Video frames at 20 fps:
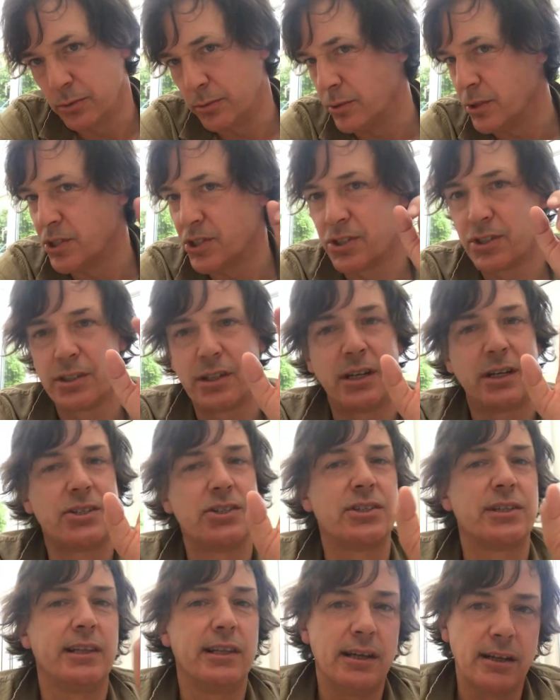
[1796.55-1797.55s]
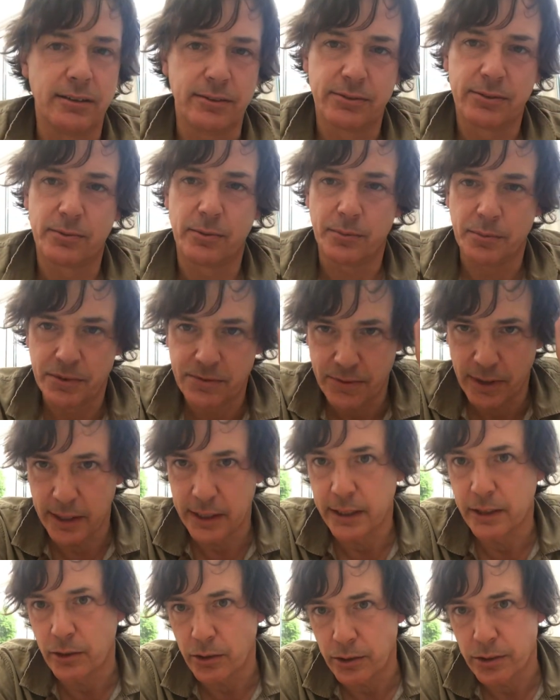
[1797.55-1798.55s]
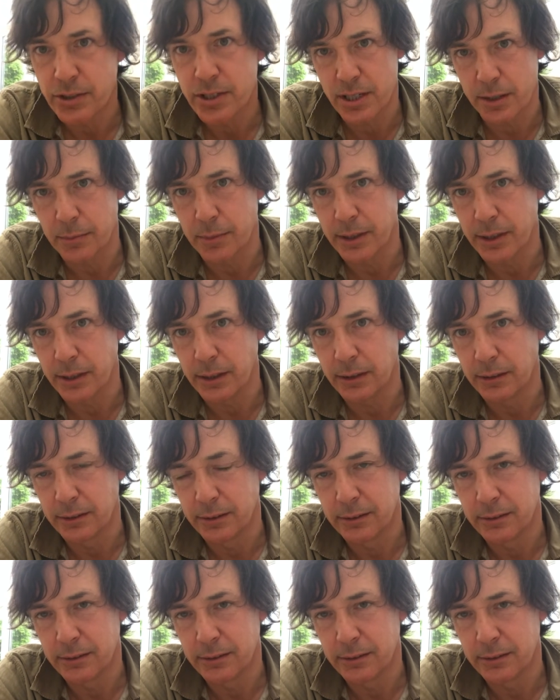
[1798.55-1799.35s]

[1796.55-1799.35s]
which I just loved when we finally got somebody